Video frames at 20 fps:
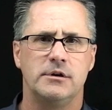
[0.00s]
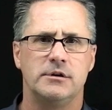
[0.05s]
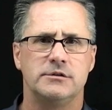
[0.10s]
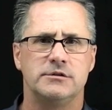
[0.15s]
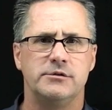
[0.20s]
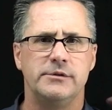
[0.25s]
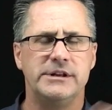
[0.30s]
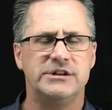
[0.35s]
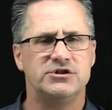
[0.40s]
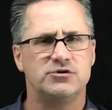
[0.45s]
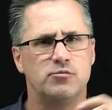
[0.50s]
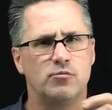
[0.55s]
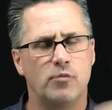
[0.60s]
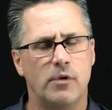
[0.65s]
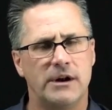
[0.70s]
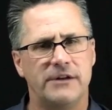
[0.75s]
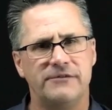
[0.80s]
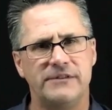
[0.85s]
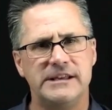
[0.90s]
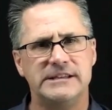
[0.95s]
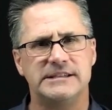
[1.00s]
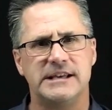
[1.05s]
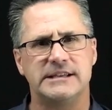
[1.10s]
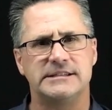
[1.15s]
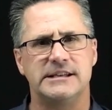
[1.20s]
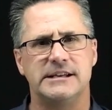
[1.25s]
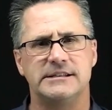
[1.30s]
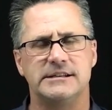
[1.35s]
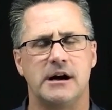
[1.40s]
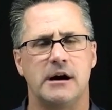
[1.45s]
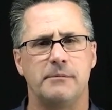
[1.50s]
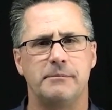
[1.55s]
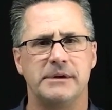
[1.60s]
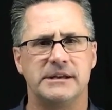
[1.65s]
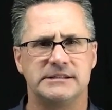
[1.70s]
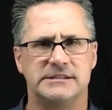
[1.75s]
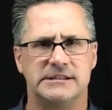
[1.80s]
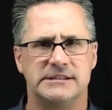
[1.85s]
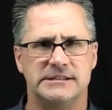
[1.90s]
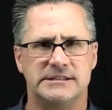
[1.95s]
So each one of these essay
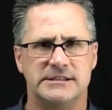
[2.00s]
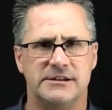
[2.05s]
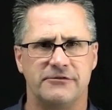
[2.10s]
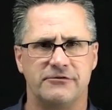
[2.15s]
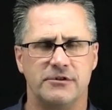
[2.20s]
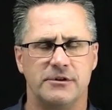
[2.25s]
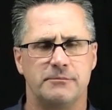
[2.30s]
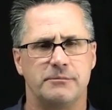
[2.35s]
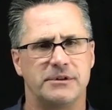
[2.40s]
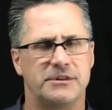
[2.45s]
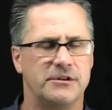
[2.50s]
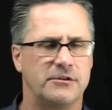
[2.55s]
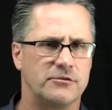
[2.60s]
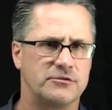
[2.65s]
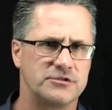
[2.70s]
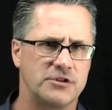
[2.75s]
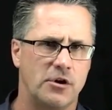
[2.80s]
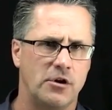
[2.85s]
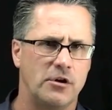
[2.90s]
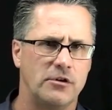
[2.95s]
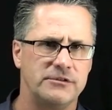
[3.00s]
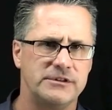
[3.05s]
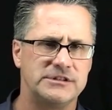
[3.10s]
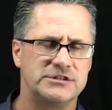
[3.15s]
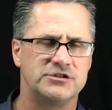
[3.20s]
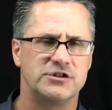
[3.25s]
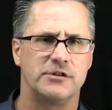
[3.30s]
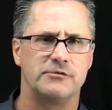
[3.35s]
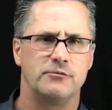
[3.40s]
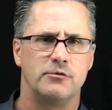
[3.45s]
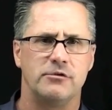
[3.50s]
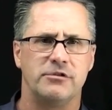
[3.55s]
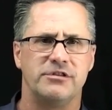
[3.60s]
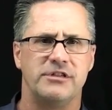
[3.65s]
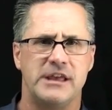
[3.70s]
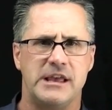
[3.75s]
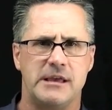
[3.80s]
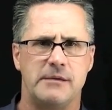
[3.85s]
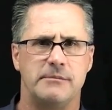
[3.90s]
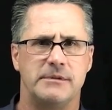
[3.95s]
topics is different, but there's all this general
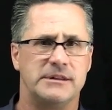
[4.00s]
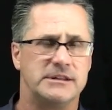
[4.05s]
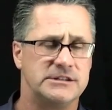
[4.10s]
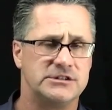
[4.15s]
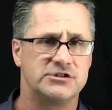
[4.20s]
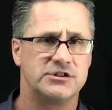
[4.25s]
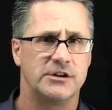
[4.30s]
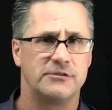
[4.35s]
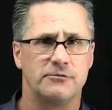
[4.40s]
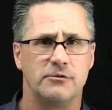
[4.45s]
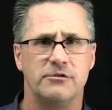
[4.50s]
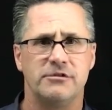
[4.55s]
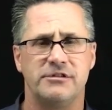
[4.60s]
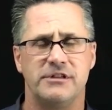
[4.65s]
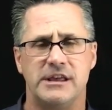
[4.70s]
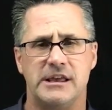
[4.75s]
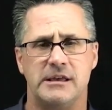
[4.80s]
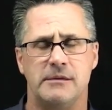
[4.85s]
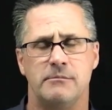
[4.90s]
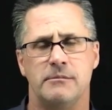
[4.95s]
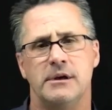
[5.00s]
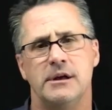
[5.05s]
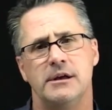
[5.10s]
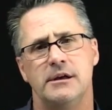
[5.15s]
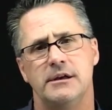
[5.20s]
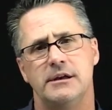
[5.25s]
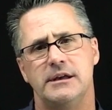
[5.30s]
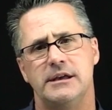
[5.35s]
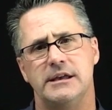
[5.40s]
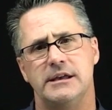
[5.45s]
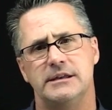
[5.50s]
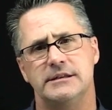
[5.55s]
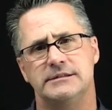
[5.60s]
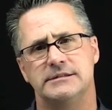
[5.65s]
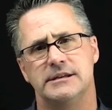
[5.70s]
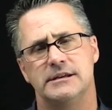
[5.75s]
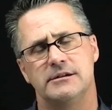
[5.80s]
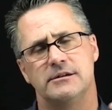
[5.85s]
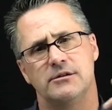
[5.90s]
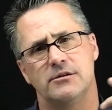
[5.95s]
theme, and this general theme
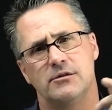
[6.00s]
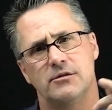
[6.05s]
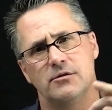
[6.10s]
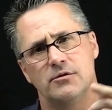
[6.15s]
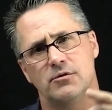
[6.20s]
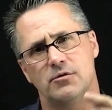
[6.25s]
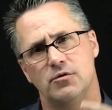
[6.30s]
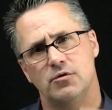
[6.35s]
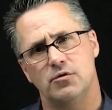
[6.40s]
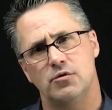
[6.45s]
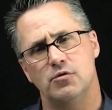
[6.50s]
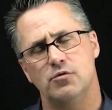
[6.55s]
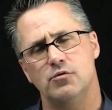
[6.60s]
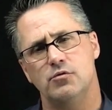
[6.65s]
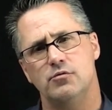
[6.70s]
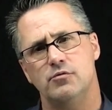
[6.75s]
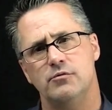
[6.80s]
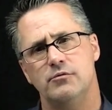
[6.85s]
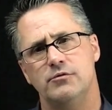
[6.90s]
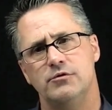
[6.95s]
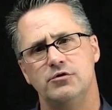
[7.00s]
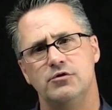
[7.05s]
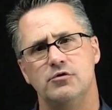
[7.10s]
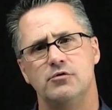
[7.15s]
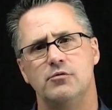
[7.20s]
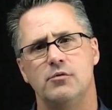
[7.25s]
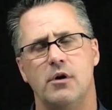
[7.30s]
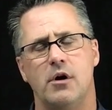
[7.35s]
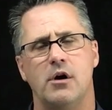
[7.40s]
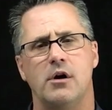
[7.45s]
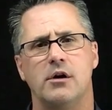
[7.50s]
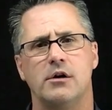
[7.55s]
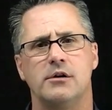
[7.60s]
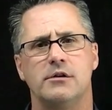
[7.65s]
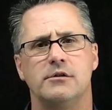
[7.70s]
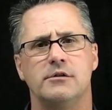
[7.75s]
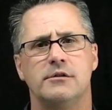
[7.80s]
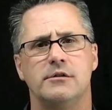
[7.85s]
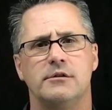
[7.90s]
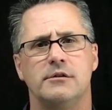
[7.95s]
is who you
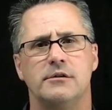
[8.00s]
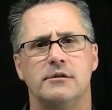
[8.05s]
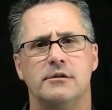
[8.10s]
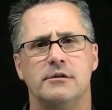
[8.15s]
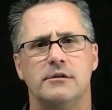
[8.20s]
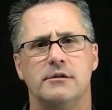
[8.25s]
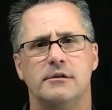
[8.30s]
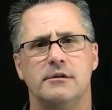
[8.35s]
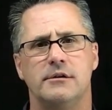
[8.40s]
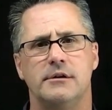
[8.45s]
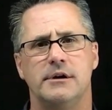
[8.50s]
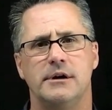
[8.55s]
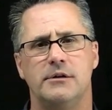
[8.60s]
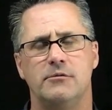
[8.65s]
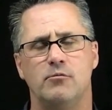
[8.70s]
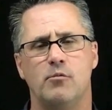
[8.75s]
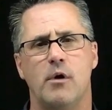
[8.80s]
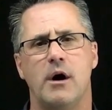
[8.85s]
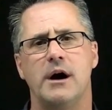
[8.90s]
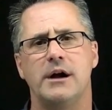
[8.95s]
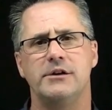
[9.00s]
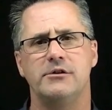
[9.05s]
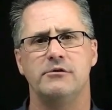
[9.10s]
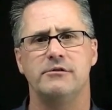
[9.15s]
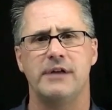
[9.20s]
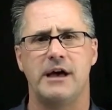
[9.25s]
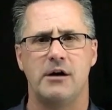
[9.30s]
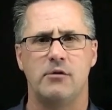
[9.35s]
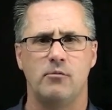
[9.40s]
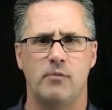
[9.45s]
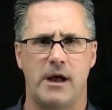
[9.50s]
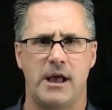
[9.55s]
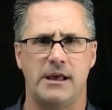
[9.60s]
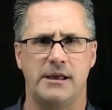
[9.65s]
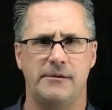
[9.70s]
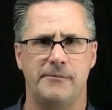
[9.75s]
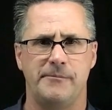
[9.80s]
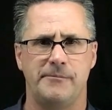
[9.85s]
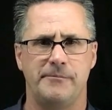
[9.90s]
are and why you're that way.